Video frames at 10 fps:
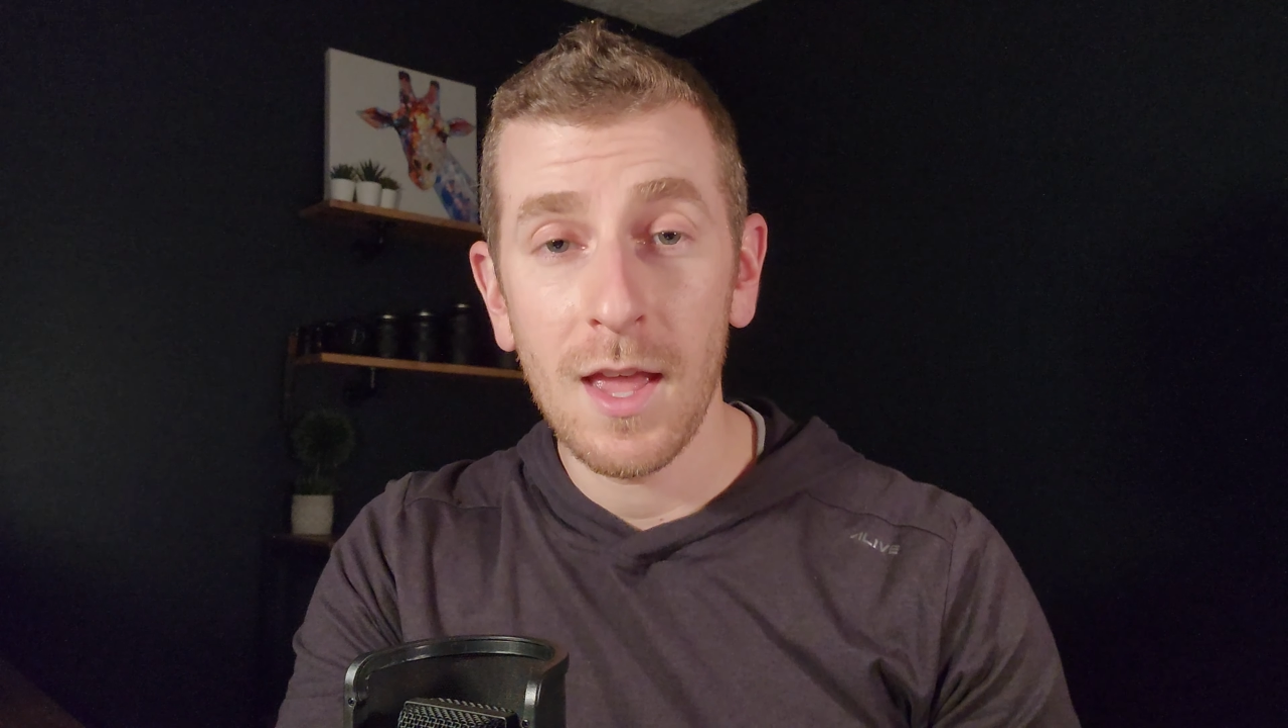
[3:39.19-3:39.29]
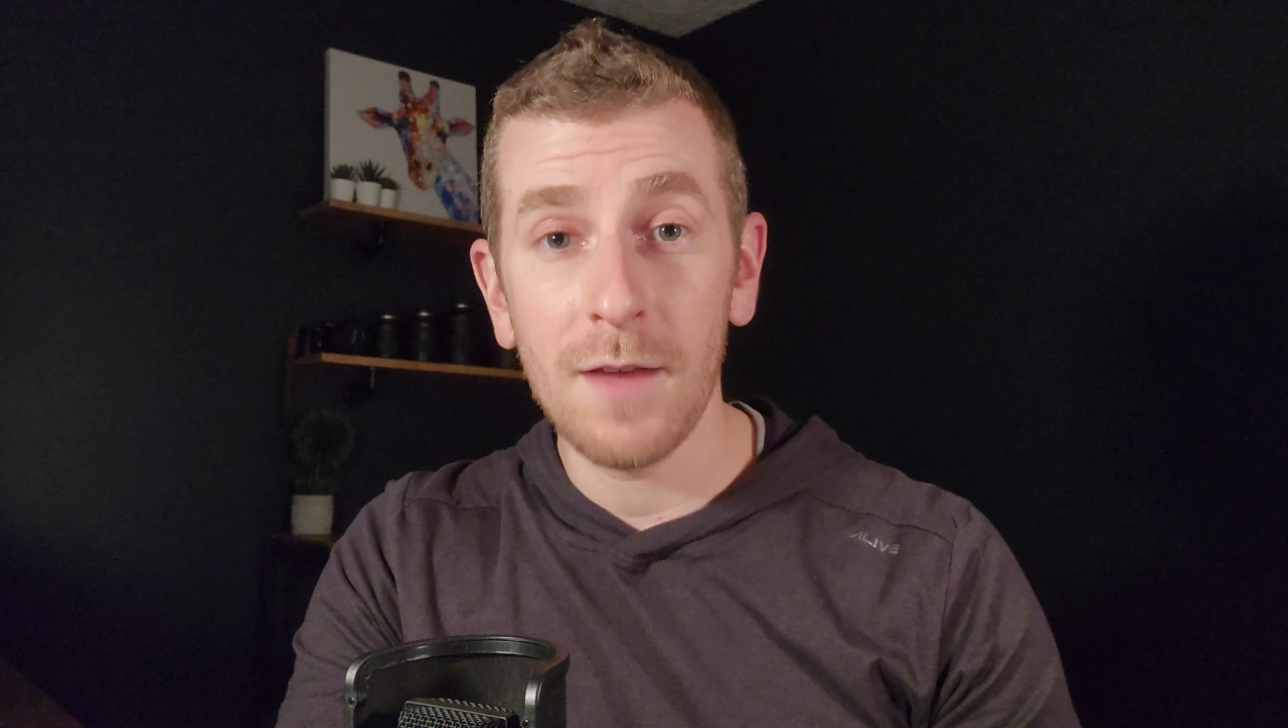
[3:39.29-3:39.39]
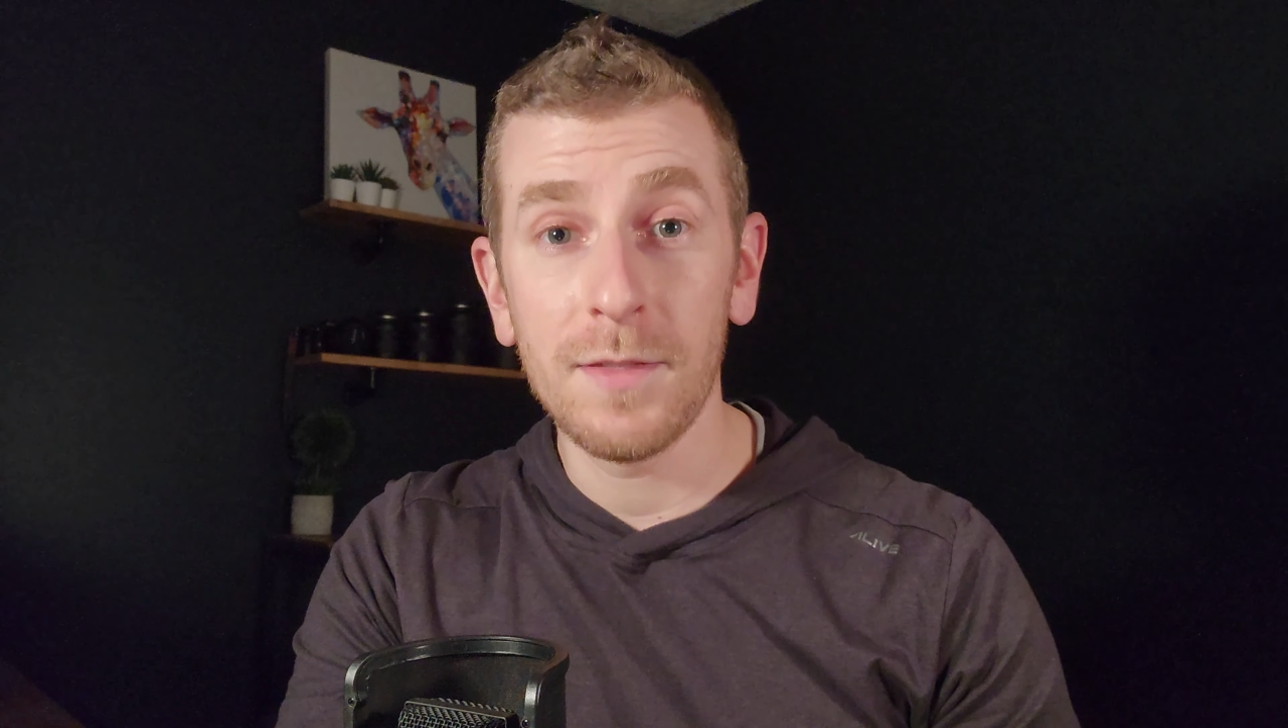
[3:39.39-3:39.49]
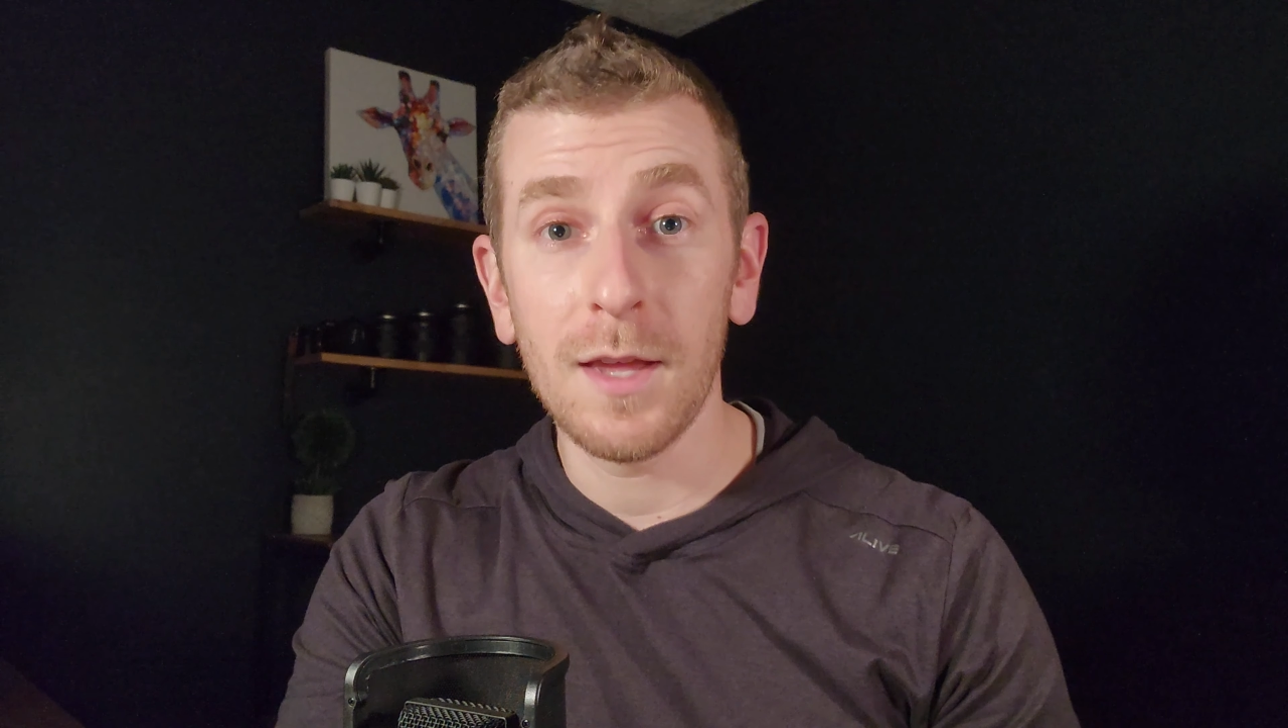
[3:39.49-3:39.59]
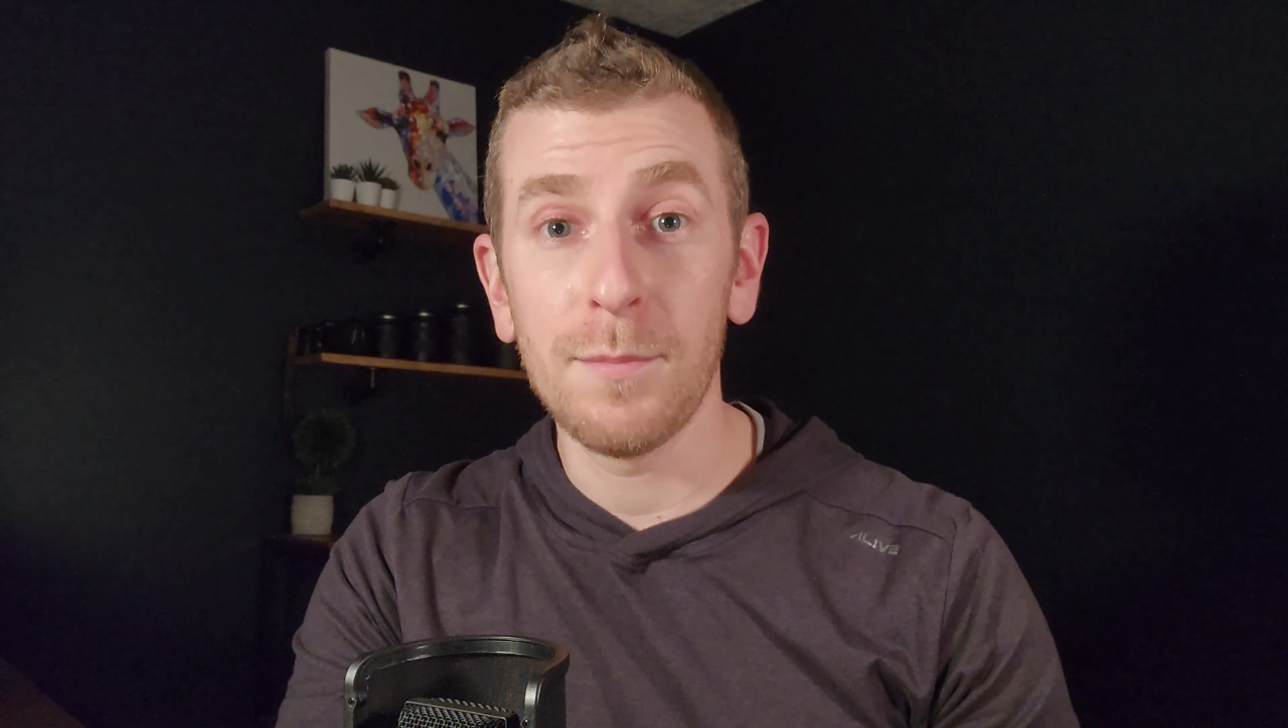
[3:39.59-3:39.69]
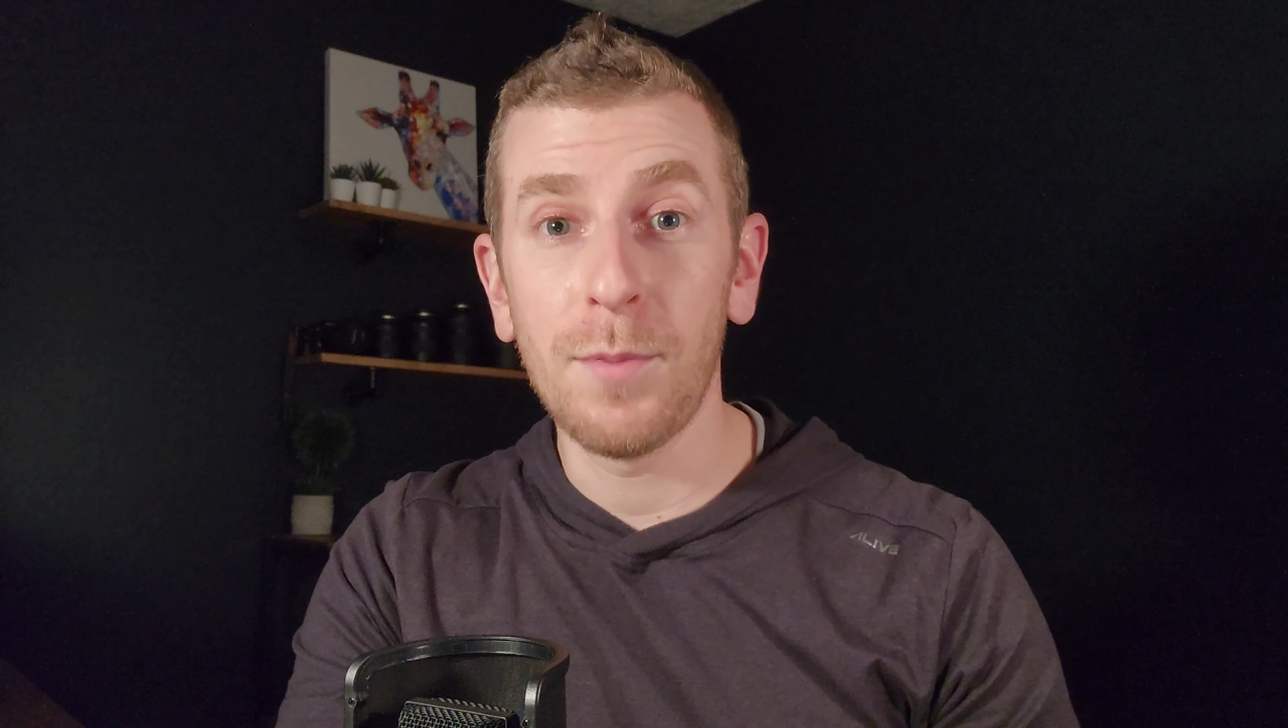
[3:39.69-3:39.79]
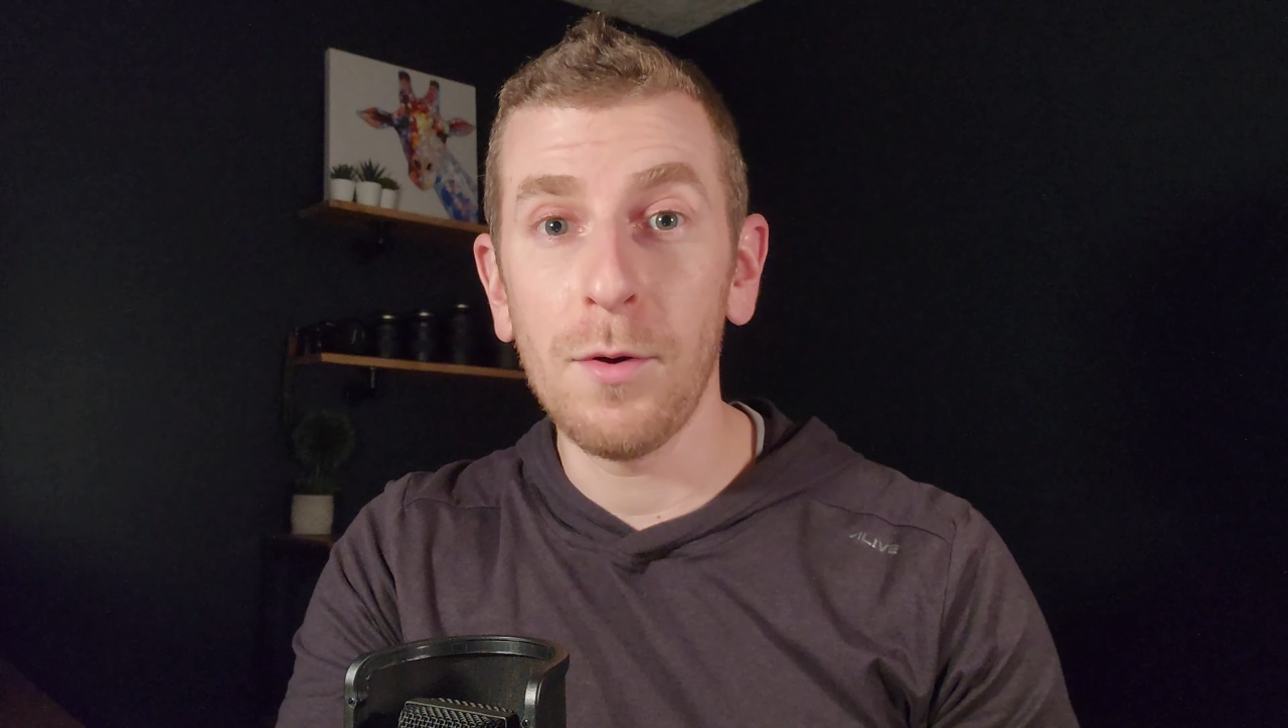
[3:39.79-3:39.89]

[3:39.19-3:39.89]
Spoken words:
If they had